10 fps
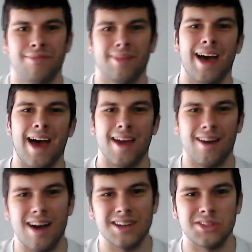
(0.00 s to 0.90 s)
Hey
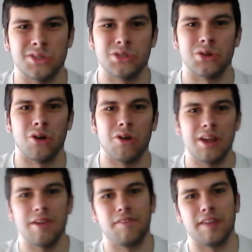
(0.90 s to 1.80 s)
guys, this is Dragoon
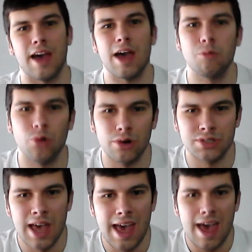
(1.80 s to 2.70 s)
here for Game
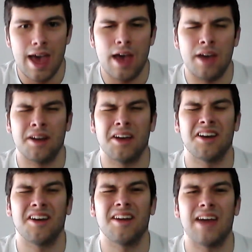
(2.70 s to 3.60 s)
Wars, and
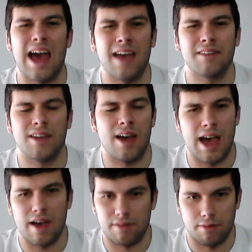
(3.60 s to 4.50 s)
I
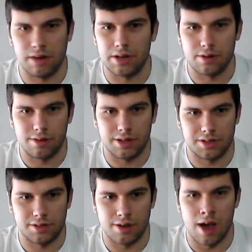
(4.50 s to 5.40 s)
have to redo
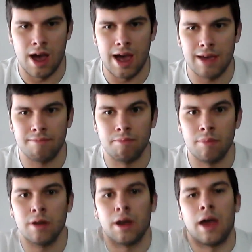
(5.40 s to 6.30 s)
this.
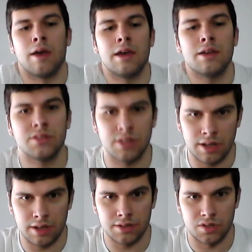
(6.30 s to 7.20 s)
Okay, here's
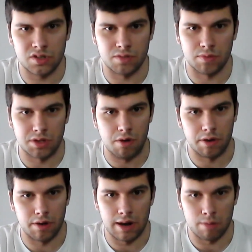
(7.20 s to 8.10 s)
the gist of what's going
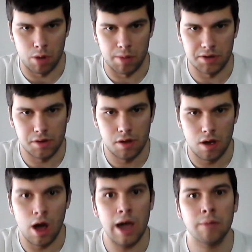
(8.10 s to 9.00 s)
on at the moment.
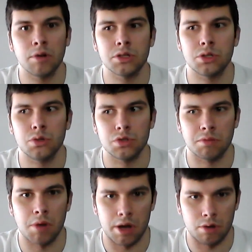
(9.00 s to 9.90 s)
I am not using
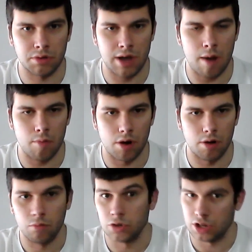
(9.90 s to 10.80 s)
my old camera,
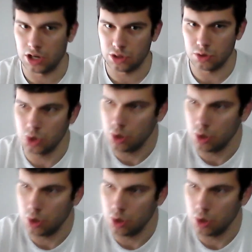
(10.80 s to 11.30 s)
which I shall show